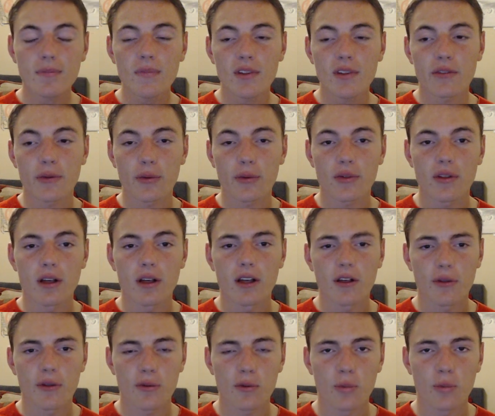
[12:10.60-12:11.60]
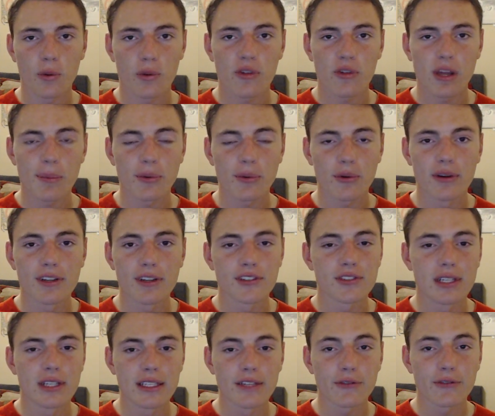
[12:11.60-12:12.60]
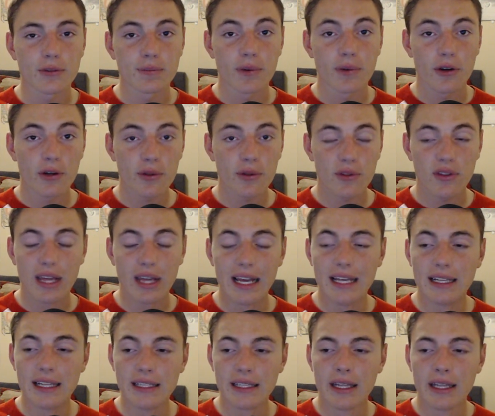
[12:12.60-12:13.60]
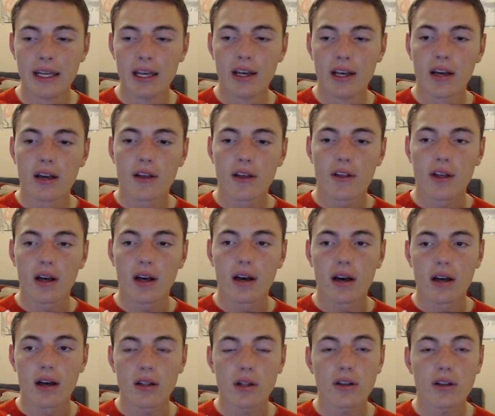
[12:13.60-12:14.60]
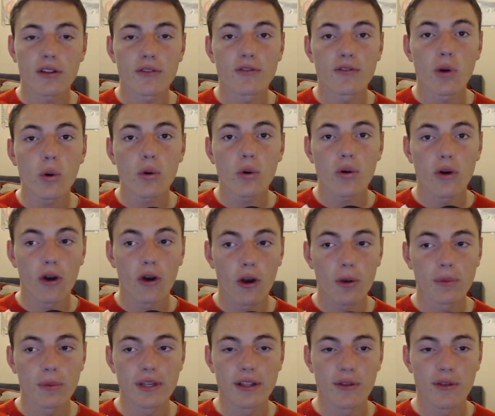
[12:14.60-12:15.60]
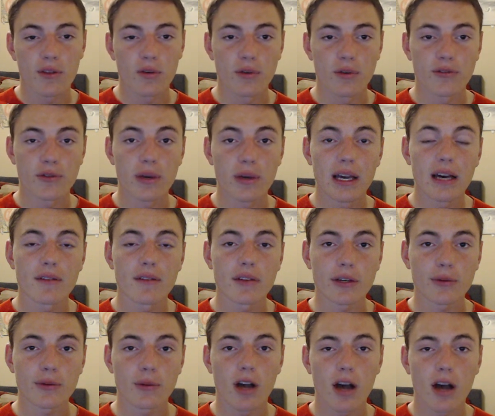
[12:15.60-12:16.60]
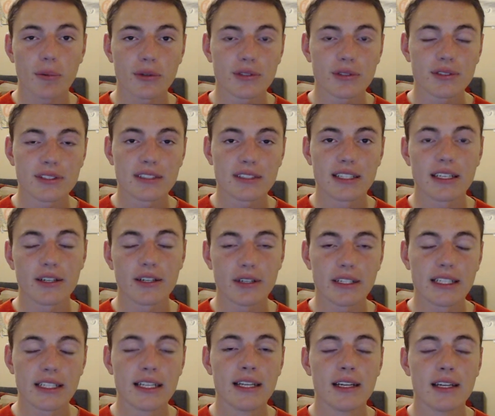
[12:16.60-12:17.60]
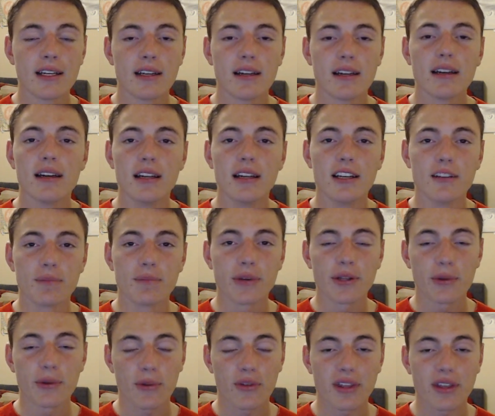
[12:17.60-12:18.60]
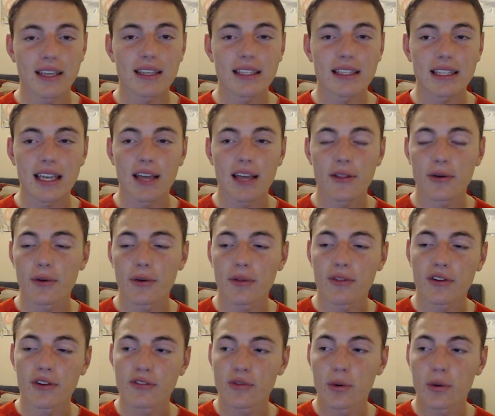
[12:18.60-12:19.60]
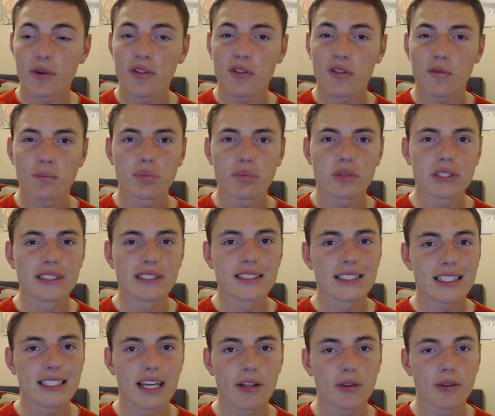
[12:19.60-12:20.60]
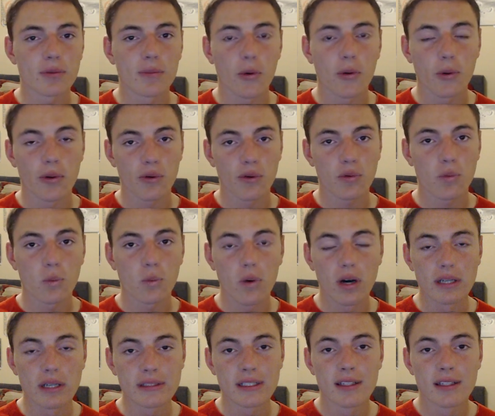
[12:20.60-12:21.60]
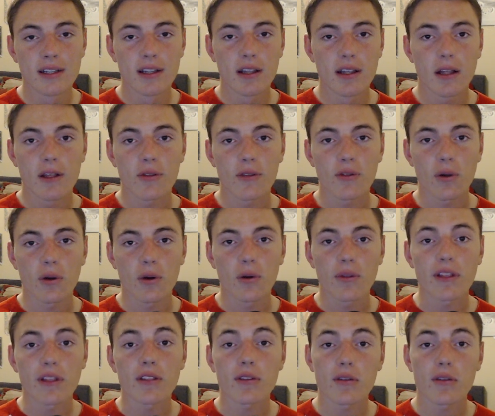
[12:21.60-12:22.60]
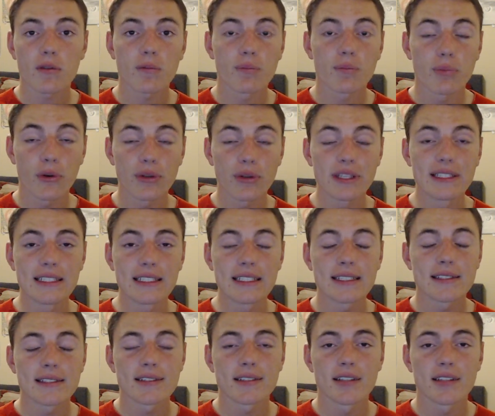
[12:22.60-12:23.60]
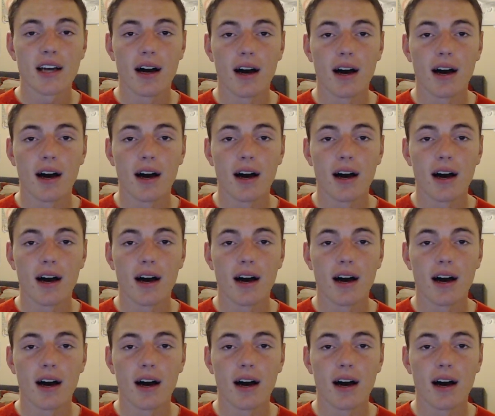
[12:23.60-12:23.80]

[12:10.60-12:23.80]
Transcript: There's some more separation in different parts, and a lot of the vocal harmonies. So if you have like Robert and Terry and Peter singing together, their voices blend together more as one. So that's pretty neat.